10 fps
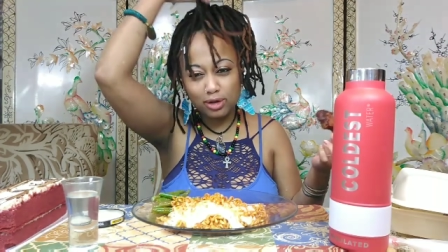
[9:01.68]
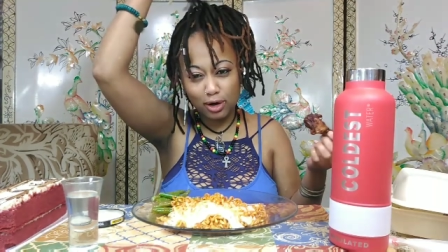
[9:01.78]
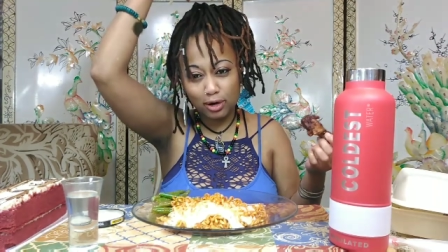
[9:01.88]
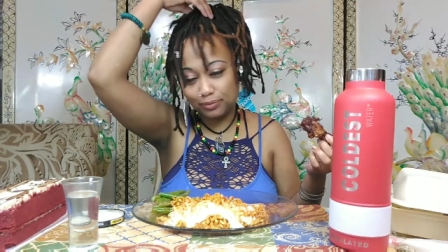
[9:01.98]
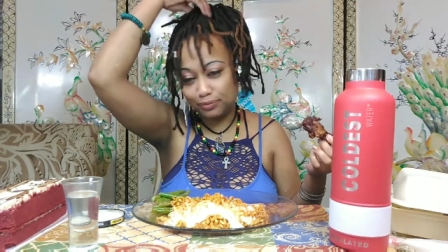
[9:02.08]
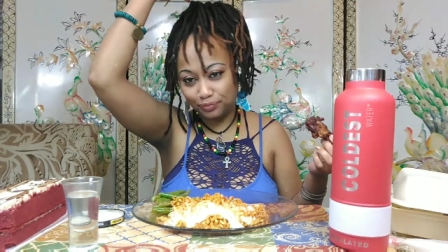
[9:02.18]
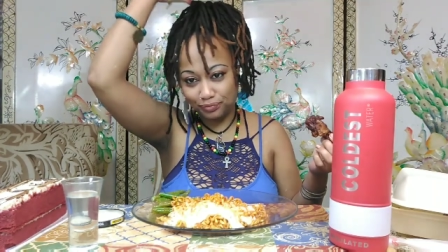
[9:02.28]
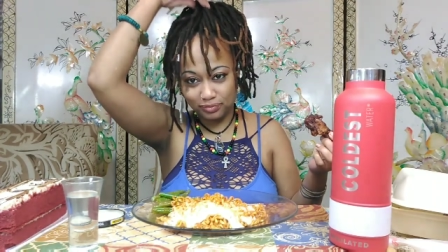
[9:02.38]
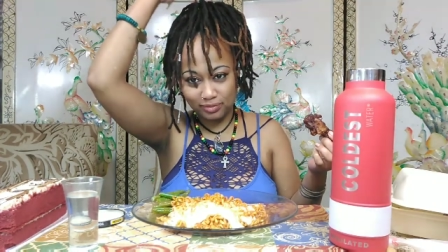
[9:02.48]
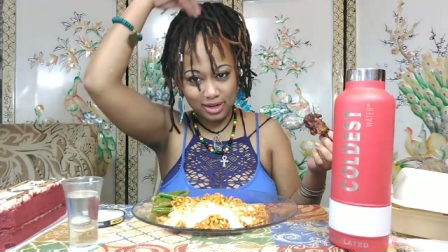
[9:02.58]
Y'all.
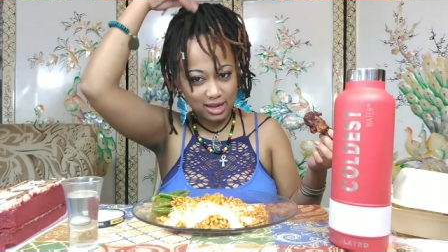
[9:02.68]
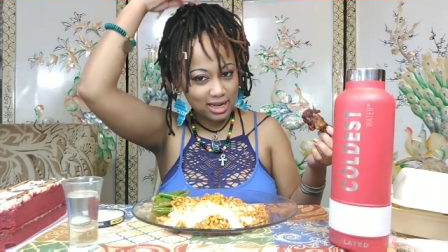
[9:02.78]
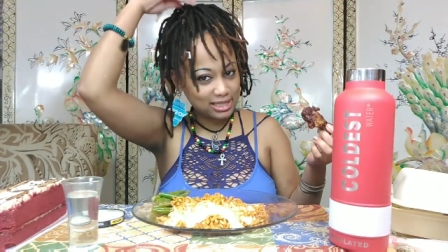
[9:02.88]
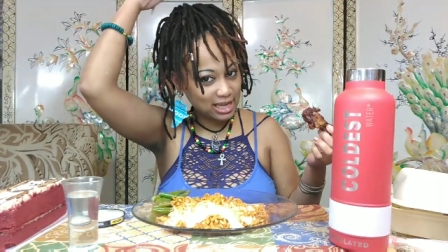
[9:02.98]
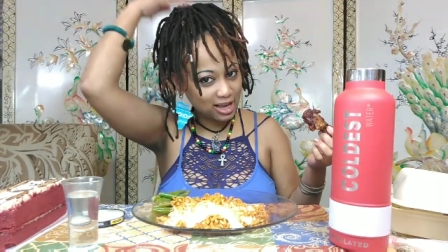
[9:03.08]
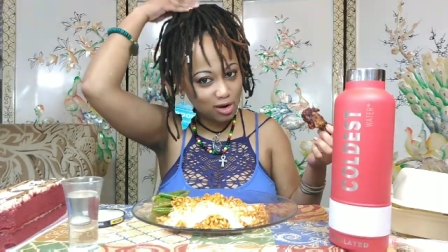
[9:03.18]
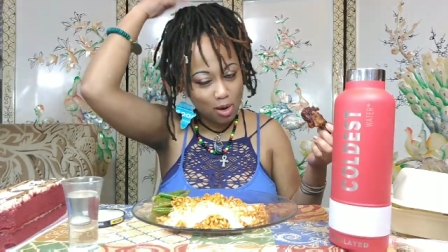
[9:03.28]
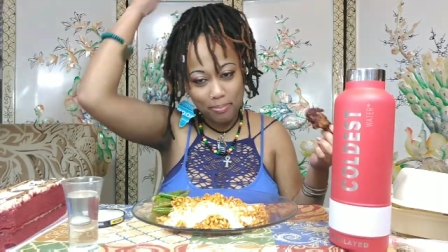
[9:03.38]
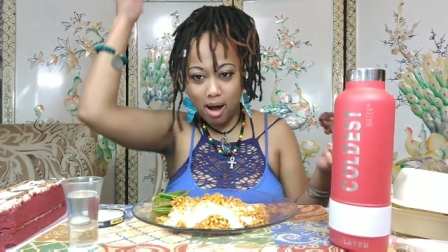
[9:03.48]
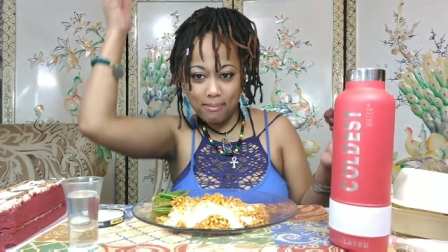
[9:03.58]
It's like a
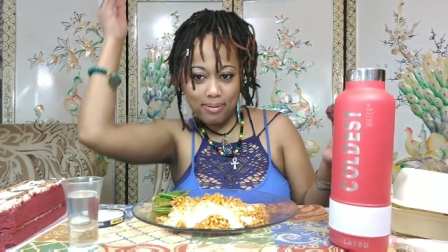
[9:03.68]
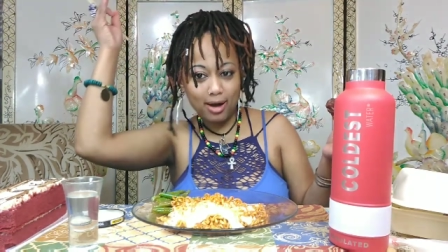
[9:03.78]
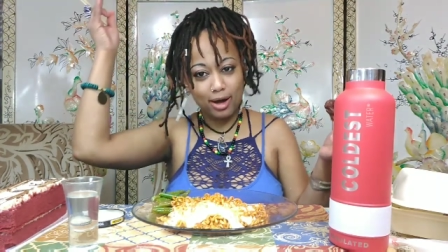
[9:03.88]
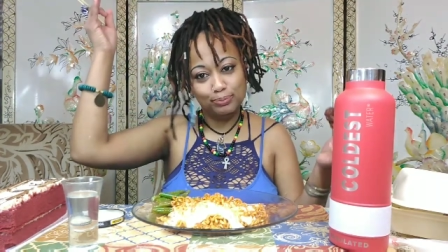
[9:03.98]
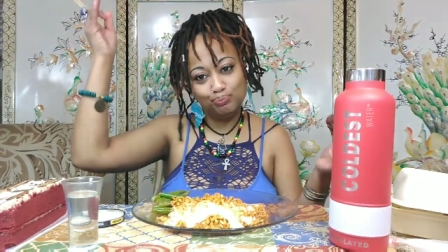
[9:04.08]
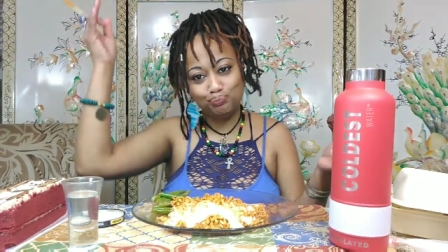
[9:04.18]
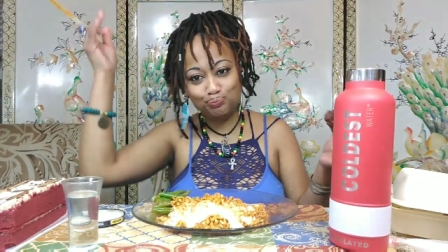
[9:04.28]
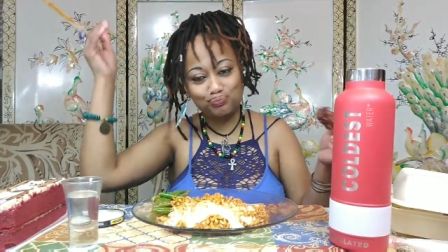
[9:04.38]
little pom-pom.